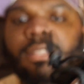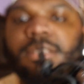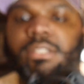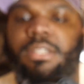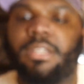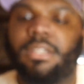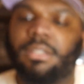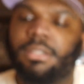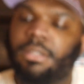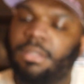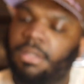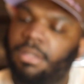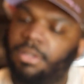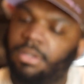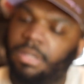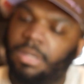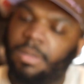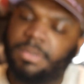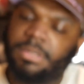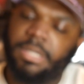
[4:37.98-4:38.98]
sneaker. You
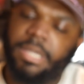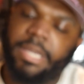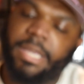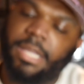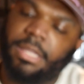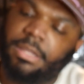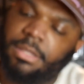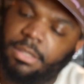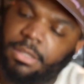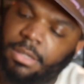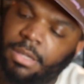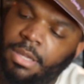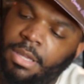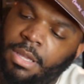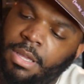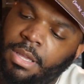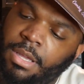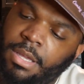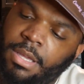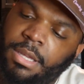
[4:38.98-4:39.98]
know what I'm saying? Got the
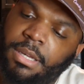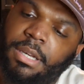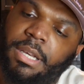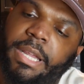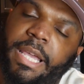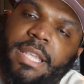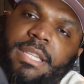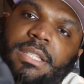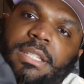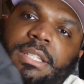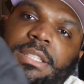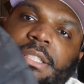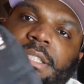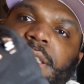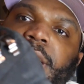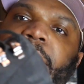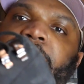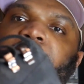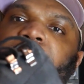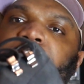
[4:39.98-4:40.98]
nice little
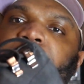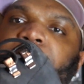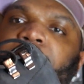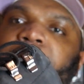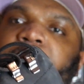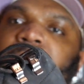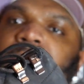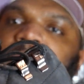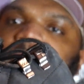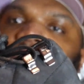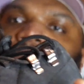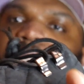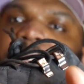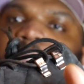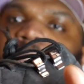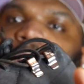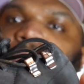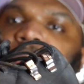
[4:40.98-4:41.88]
shiny plate on the side